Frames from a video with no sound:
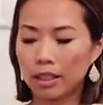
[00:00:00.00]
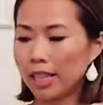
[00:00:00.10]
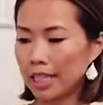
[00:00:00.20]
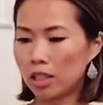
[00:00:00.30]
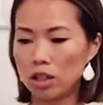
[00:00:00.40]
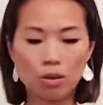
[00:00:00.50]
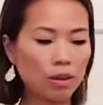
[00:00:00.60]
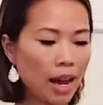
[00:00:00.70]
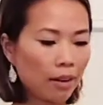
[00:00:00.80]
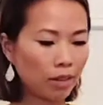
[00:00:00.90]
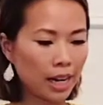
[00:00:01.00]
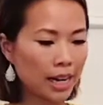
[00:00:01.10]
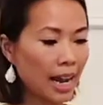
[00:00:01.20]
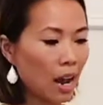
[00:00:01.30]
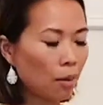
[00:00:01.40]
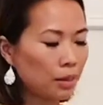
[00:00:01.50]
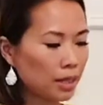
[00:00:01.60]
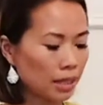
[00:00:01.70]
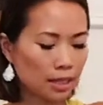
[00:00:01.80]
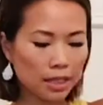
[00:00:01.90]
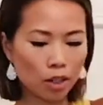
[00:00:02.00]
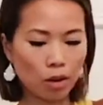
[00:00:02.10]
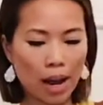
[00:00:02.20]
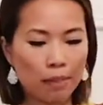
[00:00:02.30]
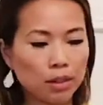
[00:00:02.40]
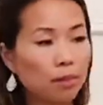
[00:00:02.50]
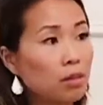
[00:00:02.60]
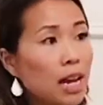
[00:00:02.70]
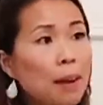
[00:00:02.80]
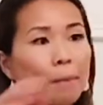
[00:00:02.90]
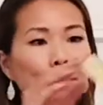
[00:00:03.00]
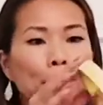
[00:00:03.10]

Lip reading: let's do that right now. Miss Lynn's gonna grab some tape.